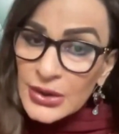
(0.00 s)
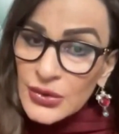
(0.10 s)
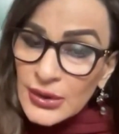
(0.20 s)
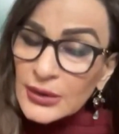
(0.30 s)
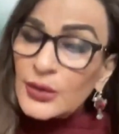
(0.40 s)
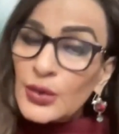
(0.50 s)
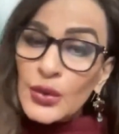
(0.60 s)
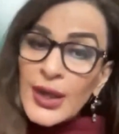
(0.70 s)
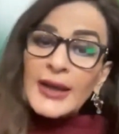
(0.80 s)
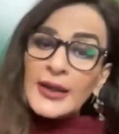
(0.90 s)
need to
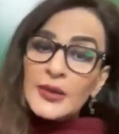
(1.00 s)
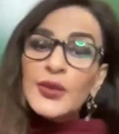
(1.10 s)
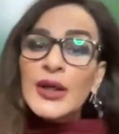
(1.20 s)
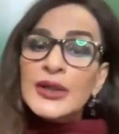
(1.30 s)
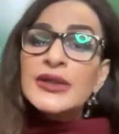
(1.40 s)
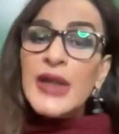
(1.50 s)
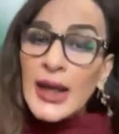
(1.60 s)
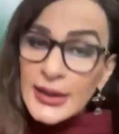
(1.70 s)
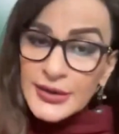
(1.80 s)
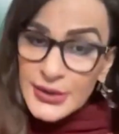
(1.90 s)
look at, and we are
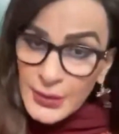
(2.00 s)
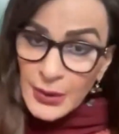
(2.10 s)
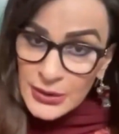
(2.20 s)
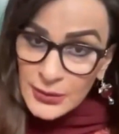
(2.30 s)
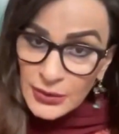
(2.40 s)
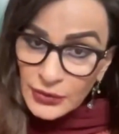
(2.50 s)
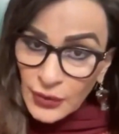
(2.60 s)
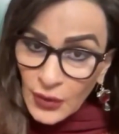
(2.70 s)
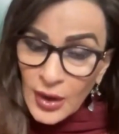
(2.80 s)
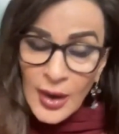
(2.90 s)
entirely responsible
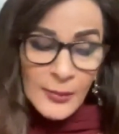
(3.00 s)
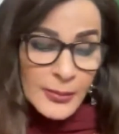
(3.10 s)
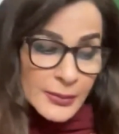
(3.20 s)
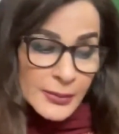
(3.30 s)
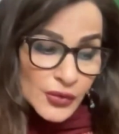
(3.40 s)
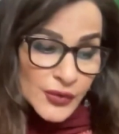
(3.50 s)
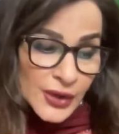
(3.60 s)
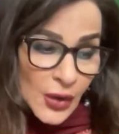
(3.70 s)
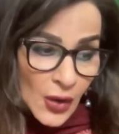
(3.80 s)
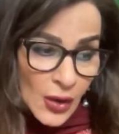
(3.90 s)
for. But
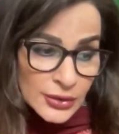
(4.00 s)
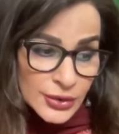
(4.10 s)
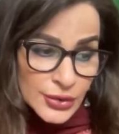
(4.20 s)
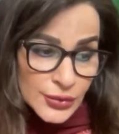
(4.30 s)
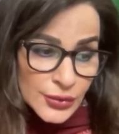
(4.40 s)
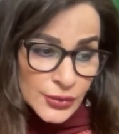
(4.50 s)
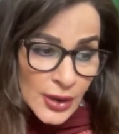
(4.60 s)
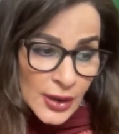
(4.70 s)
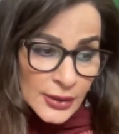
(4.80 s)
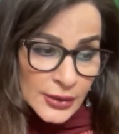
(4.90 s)
moving on to
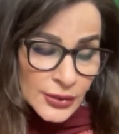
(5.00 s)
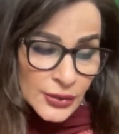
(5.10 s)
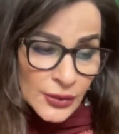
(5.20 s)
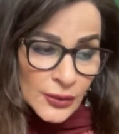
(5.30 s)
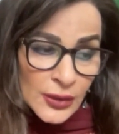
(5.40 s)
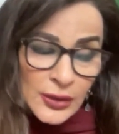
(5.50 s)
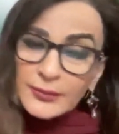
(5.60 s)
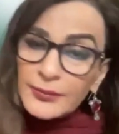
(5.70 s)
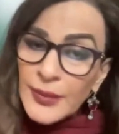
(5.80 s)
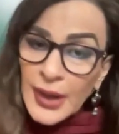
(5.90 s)
you know,
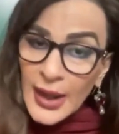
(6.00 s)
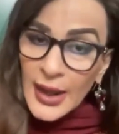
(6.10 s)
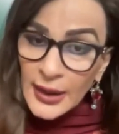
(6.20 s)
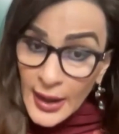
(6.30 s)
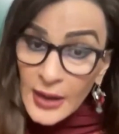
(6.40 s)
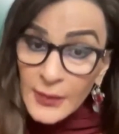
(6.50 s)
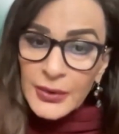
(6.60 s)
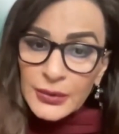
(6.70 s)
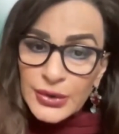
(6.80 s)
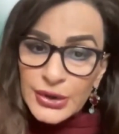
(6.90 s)
air
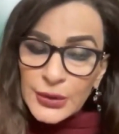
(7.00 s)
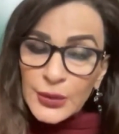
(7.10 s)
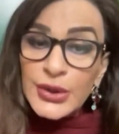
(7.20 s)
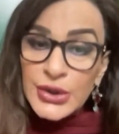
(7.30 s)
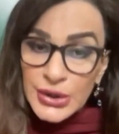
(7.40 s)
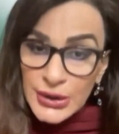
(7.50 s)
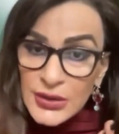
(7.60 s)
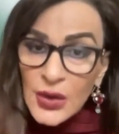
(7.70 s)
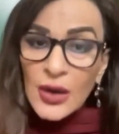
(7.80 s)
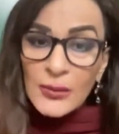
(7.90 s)
pollution, which
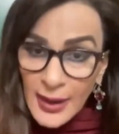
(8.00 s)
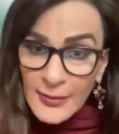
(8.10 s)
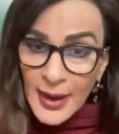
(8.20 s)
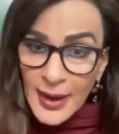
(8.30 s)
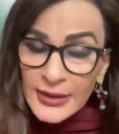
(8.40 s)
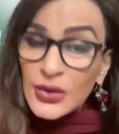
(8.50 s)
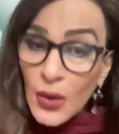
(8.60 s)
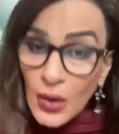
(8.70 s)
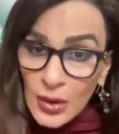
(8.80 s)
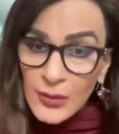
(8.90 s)
is on my mind
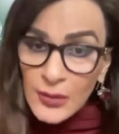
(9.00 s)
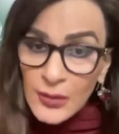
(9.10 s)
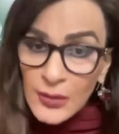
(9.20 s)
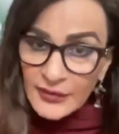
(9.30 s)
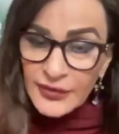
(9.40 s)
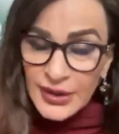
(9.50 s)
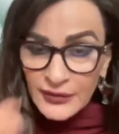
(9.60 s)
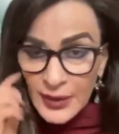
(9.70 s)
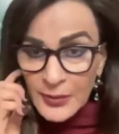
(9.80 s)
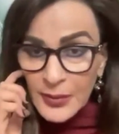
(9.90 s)
always every
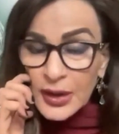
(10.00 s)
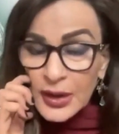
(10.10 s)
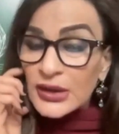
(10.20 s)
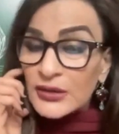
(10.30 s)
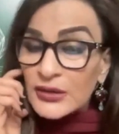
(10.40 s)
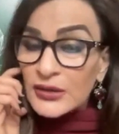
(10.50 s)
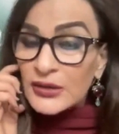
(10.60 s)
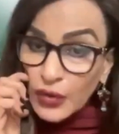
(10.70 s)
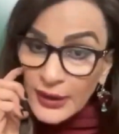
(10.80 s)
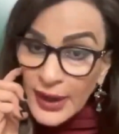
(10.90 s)
November and even
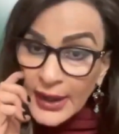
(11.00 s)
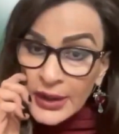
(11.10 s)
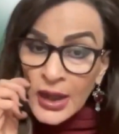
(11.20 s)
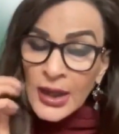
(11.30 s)
before that,